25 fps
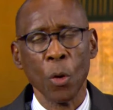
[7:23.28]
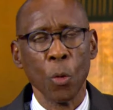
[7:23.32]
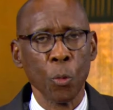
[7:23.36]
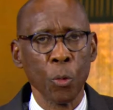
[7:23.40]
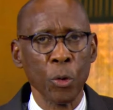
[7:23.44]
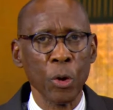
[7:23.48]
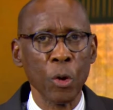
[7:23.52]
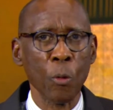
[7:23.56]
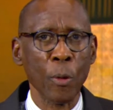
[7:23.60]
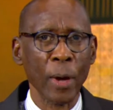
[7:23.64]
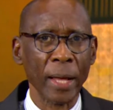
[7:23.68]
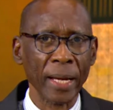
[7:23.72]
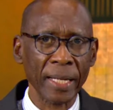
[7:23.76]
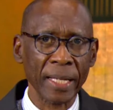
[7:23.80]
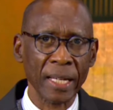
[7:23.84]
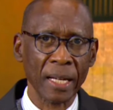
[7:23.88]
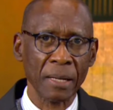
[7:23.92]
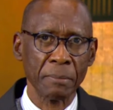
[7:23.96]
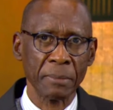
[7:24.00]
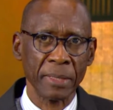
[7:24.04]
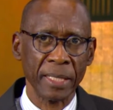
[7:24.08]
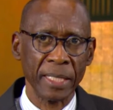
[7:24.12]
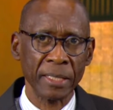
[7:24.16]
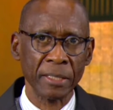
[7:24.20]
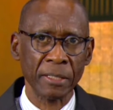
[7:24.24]
We
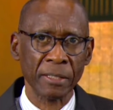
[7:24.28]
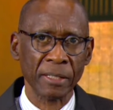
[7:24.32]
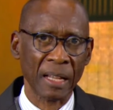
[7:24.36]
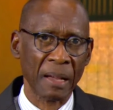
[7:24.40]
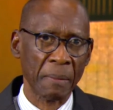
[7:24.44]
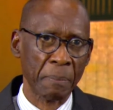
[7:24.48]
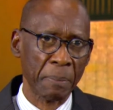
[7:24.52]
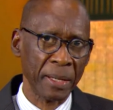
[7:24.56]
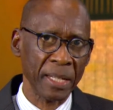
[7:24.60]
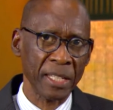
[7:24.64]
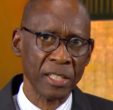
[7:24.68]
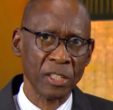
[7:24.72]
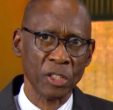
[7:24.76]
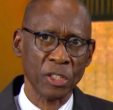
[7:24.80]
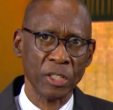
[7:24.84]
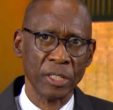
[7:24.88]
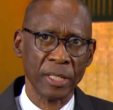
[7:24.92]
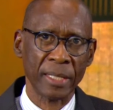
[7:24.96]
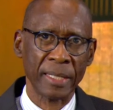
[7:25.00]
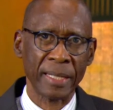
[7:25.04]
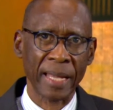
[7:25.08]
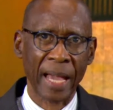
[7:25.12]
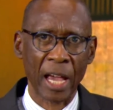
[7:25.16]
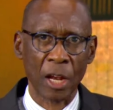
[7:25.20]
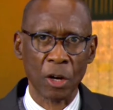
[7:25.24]
welcome
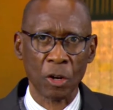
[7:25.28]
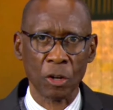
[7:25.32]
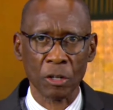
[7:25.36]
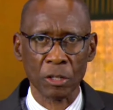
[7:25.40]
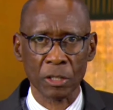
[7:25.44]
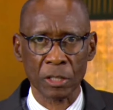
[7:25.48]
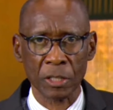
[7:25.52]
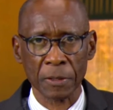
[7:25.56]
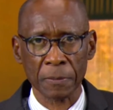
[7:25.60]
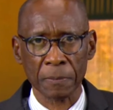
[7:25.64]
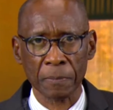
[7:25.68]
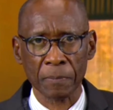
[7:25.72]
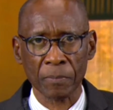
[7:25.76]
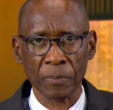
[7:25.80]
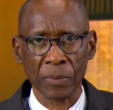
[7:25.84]
intra-Palestinian dialogue